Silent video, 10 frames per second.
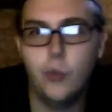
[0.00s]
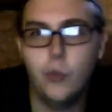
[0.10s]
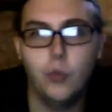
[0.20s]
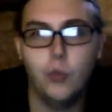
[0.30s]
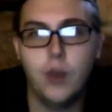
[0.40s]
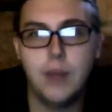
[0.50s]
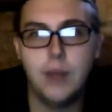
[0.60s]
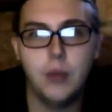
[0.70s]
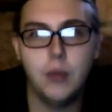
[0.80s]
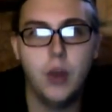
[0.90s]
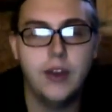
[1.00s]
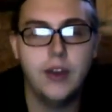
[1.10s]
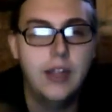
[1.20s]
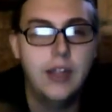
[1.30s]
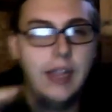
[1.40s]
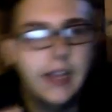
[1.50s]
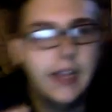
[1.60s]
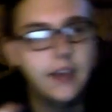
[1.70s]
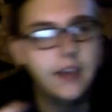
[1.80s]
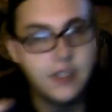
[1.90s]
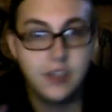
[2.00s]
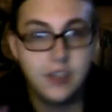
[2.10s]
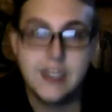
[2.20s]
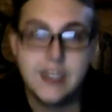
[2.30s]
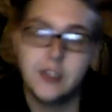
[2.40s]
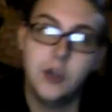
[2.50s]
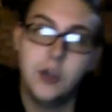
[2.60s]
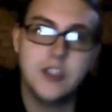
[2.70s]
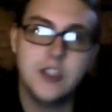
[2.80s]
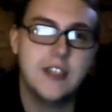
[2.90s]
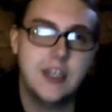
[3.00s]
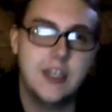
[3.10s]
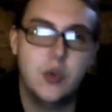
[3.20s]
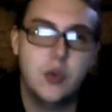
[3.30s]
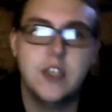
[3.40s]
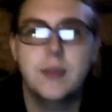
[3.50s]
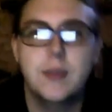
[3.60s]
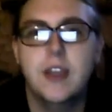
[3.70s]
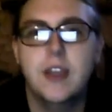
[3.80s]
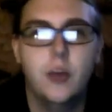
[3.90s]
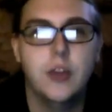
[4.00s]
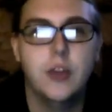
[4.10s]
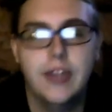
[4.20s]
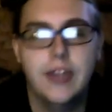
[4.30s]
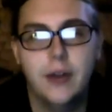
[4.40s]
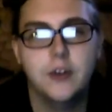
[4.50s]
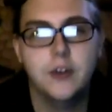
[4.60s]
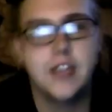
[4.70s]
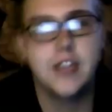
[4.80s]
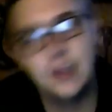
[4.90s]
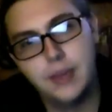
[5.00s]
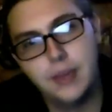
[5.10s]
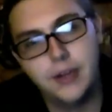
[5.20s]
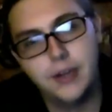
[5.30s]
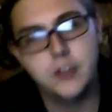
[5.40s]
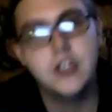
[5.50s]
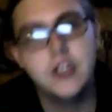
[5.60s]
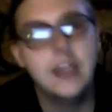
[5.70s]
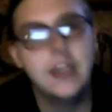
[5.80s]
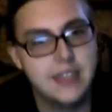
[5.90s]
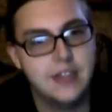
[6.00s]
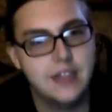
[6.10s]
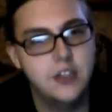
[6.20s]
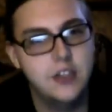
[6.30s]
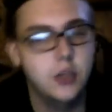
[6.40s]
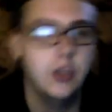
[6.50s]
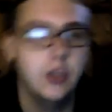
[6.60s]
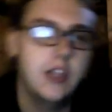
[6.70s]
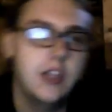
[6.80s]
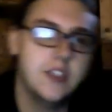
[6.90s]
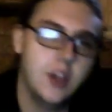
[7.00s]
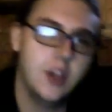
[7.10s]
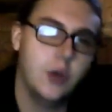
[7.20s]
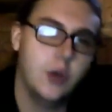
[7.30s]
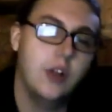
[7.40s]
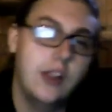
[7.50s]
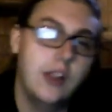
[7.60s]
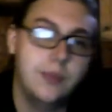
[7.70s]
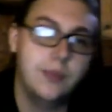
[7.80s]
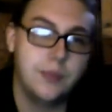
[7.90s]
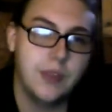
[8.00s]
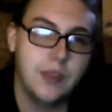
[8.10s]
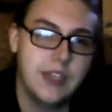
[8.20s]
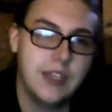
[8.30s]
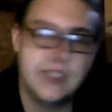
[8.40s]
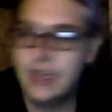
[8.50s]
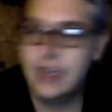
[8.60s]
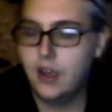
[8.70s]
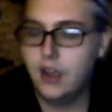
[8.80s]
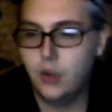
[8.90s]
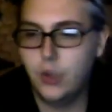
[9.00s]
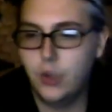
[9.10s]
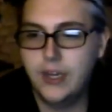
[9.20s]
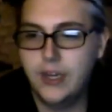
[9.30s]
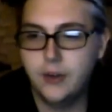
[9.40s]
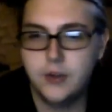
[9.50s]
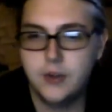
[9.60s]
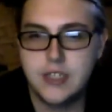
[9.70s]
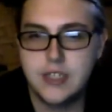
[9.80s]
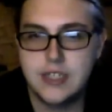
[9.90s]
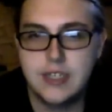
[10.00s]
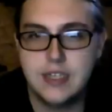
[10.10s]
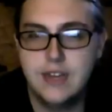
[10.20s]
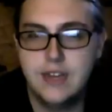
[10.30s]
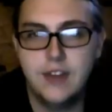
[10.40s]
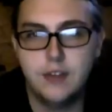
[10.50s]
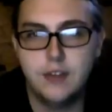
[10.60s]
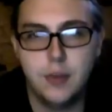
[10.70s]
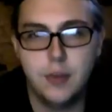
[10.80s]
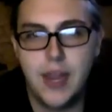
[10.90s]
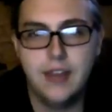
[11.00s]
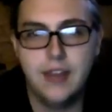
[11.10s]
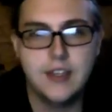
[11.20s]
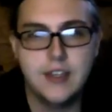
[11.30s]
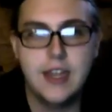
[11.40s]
run by run. It's going to take turns, it's going to take twists depending on what the characters and the players decide to do. So let's say one character decides to deviate from the path. He's